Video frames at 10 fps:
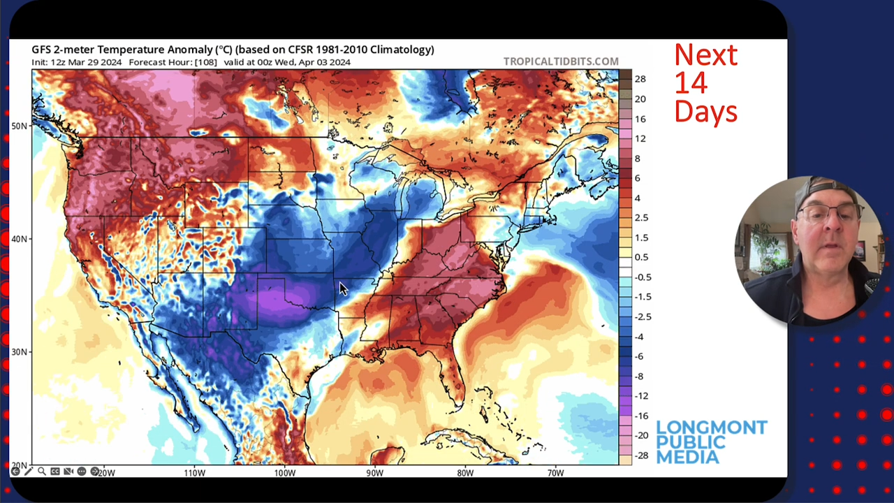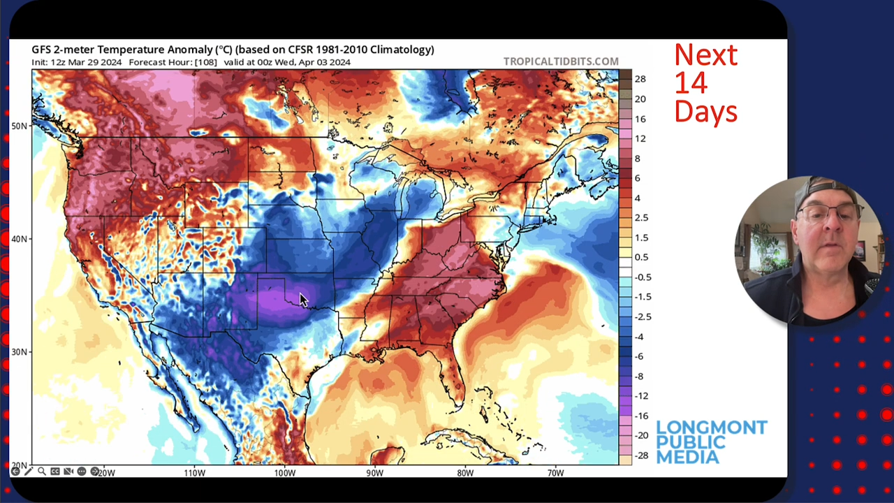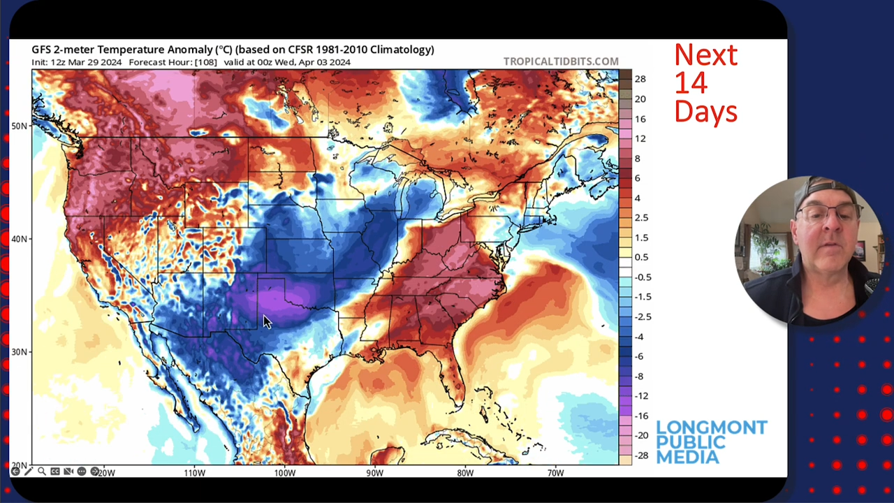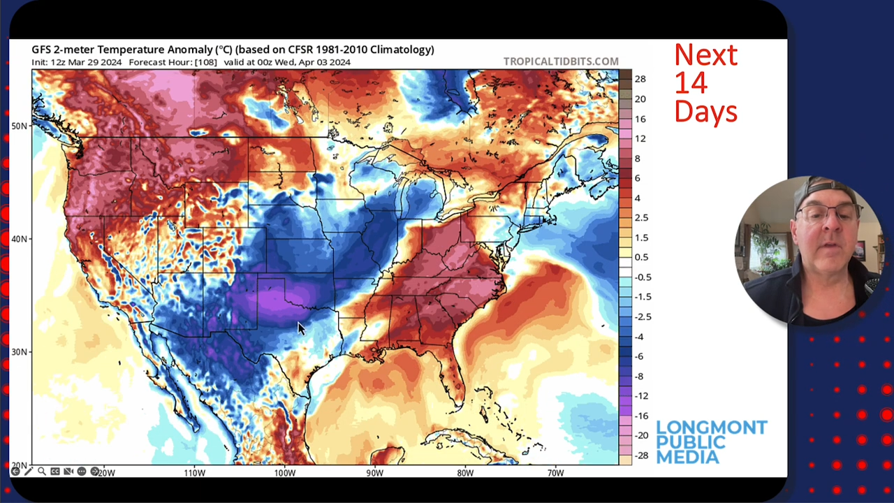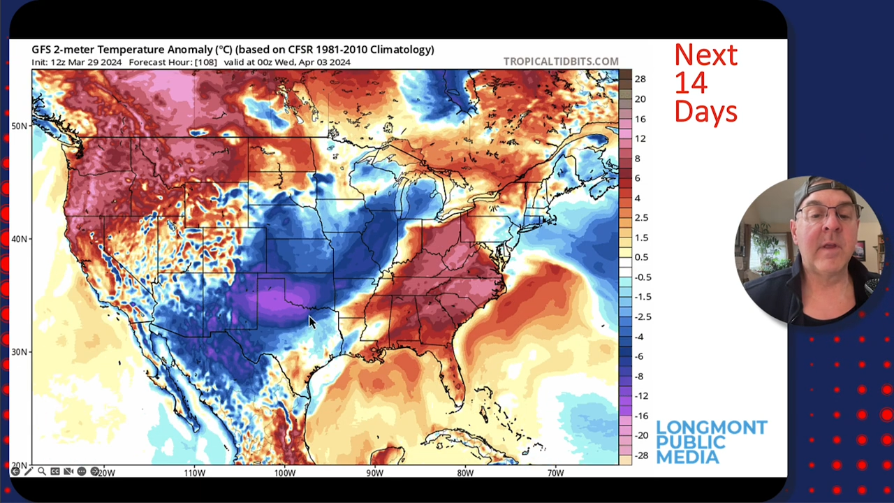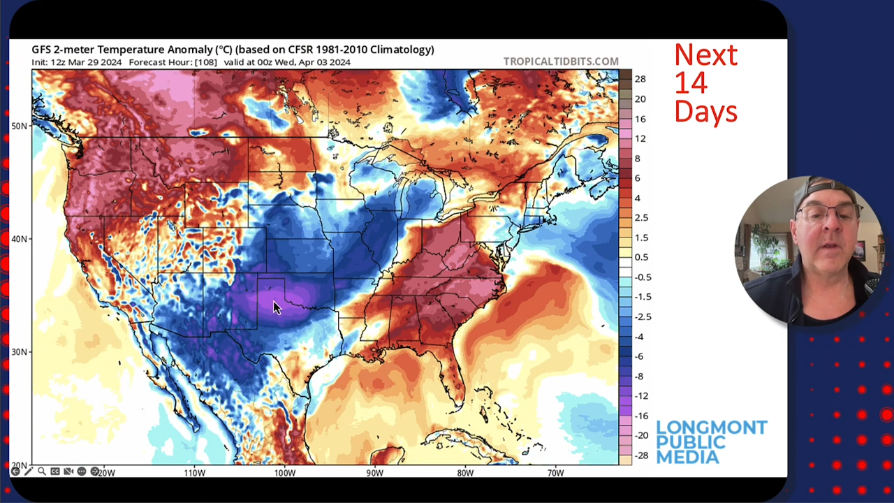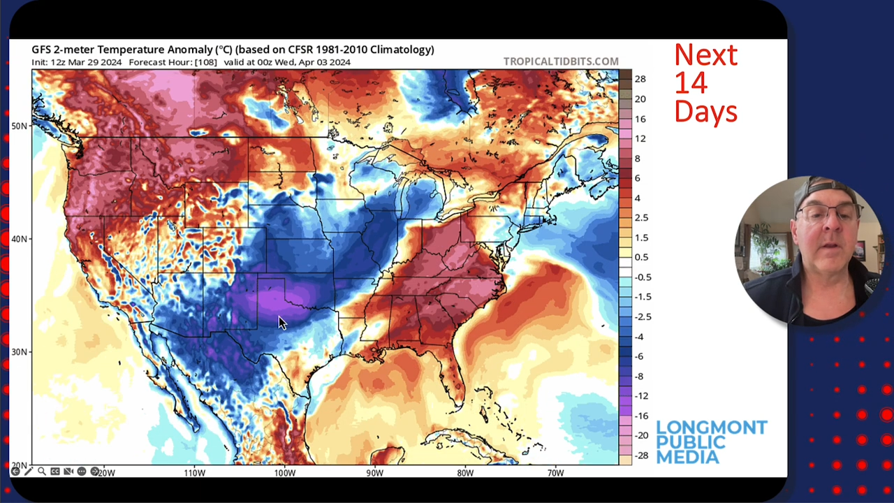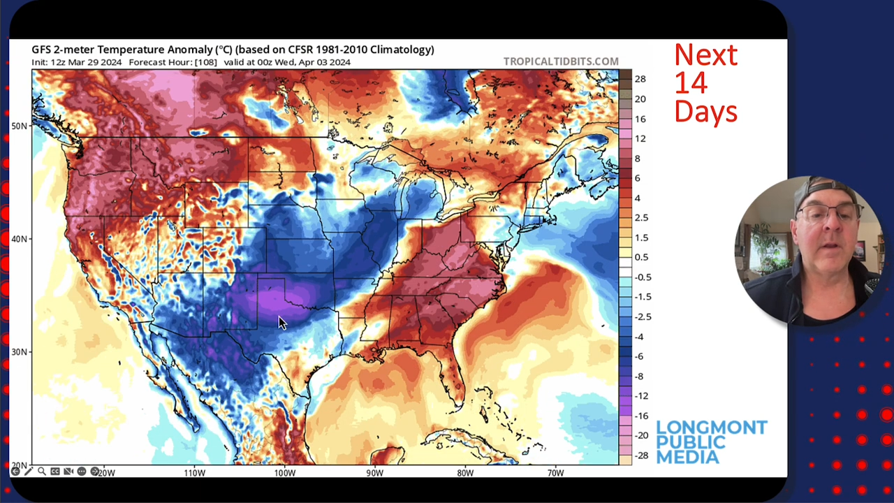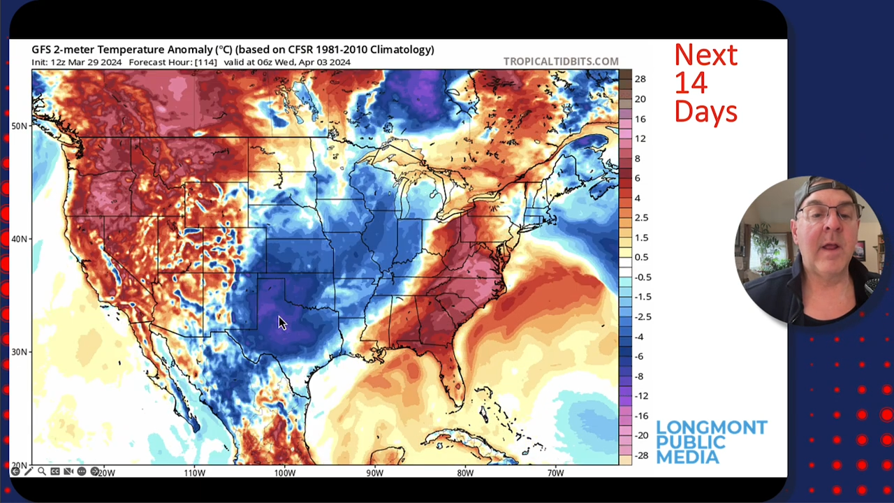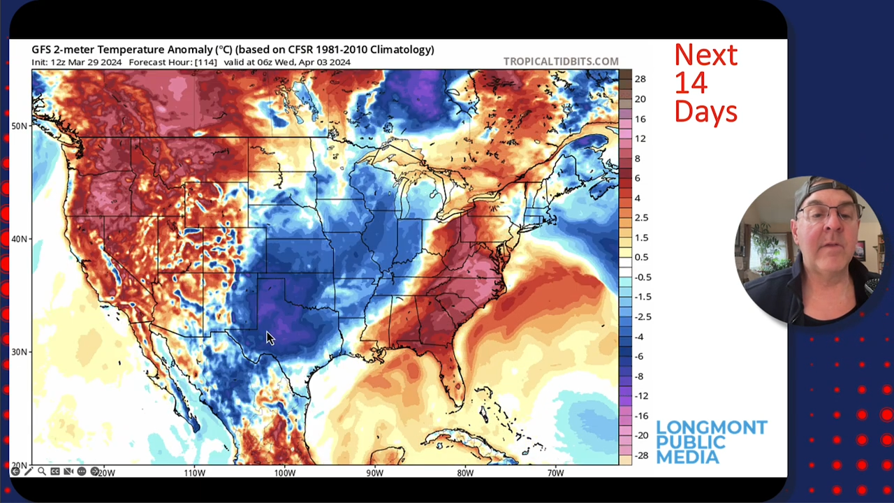sink
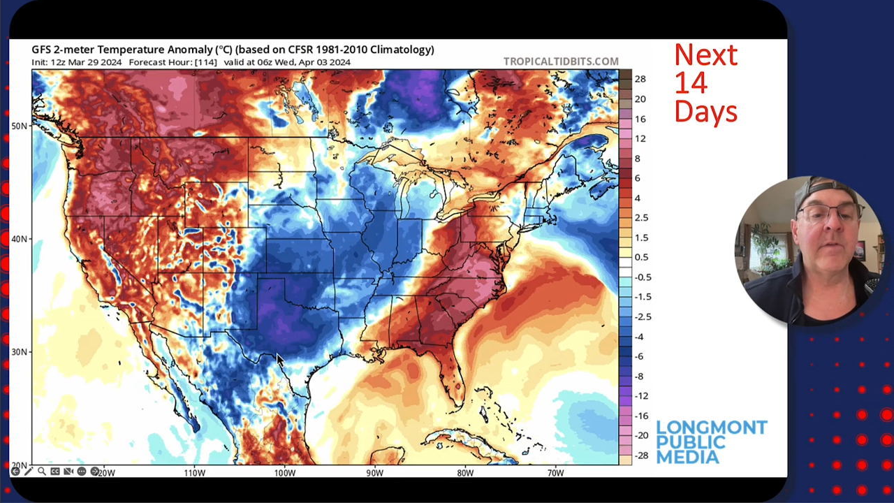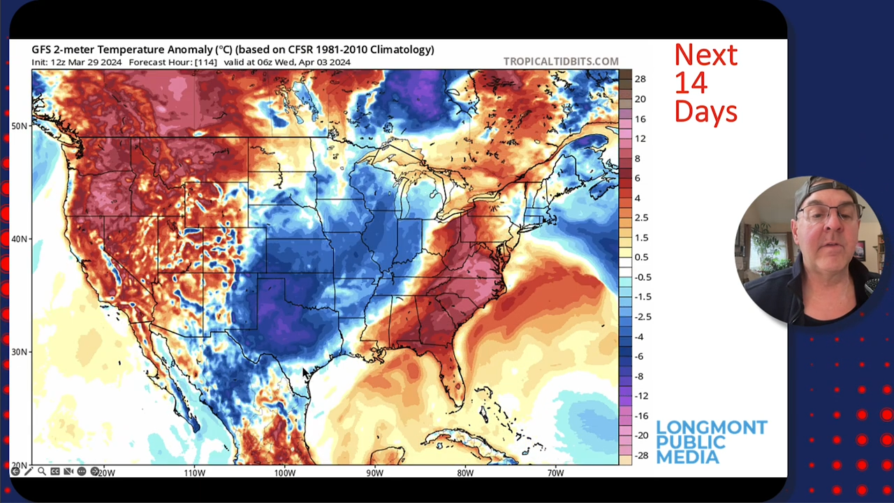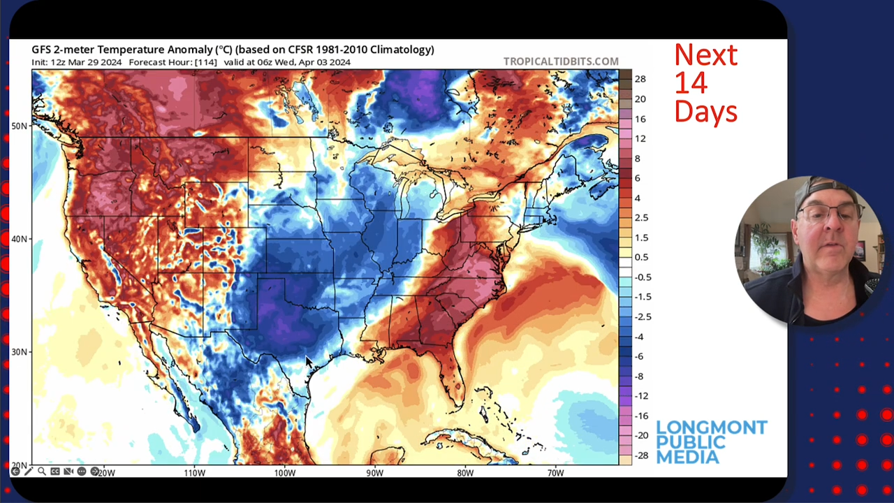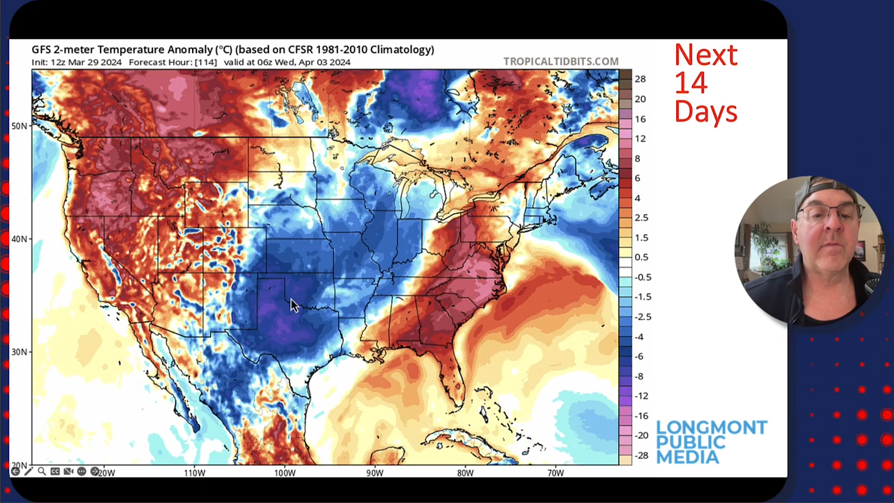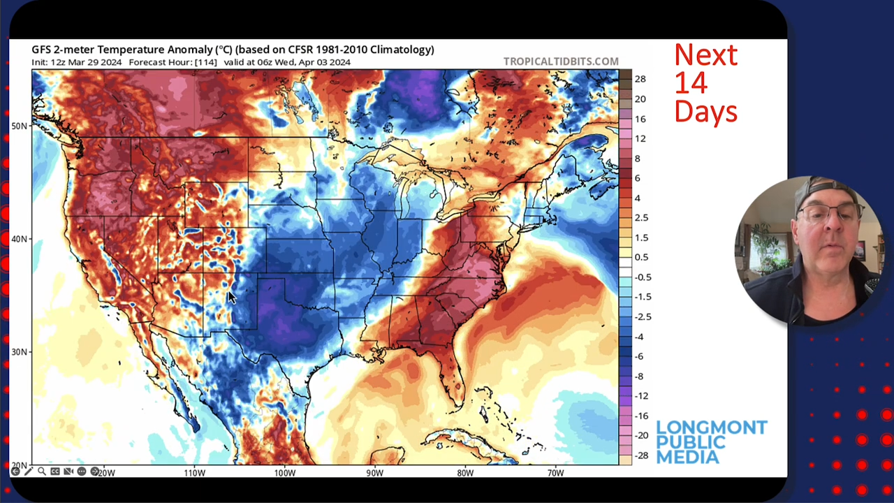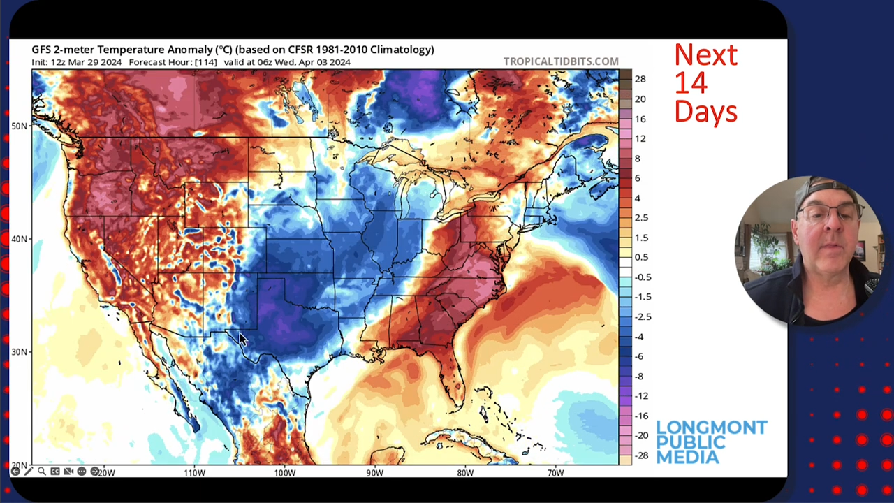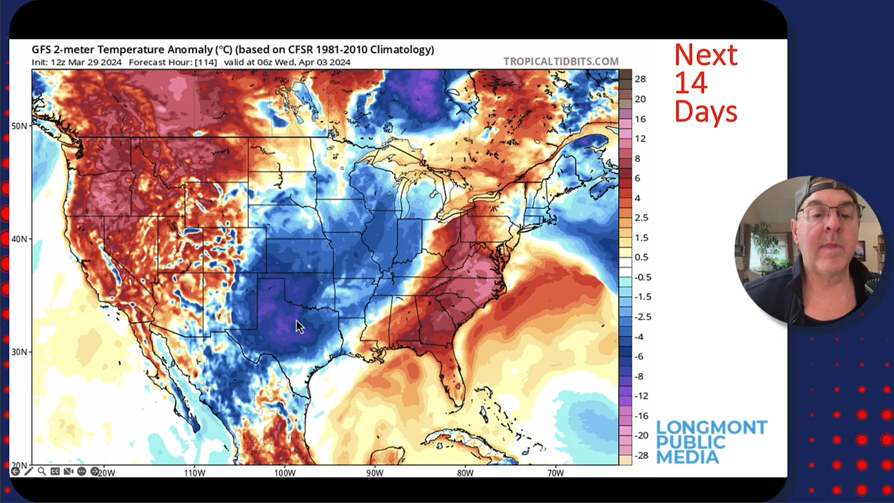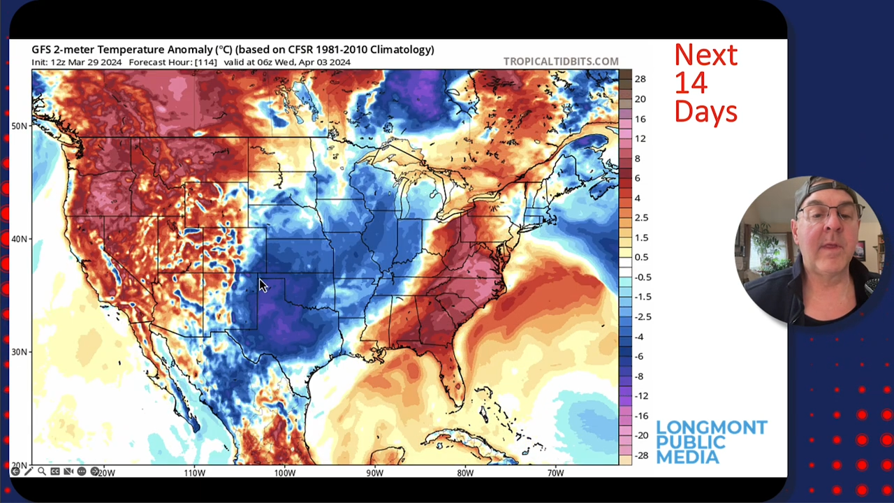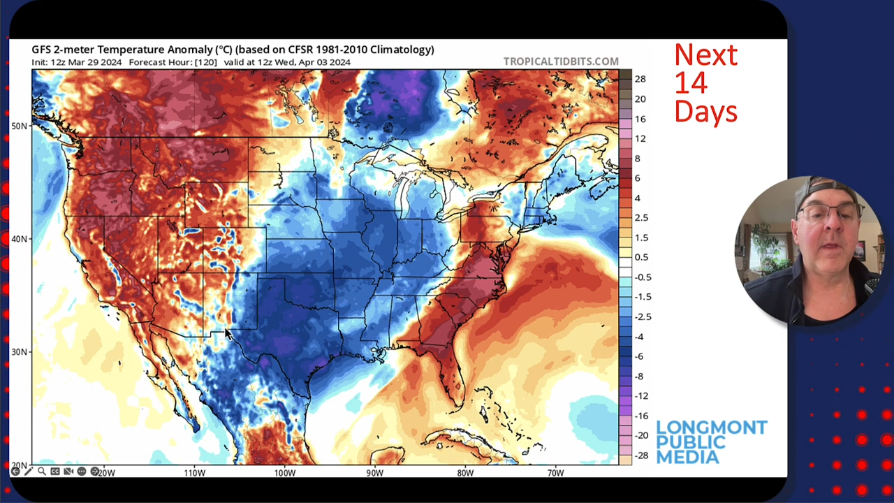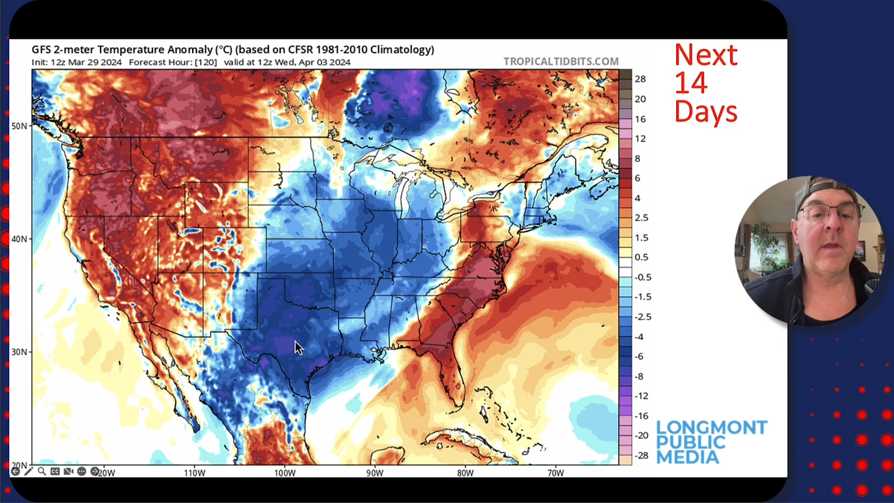into Texas with the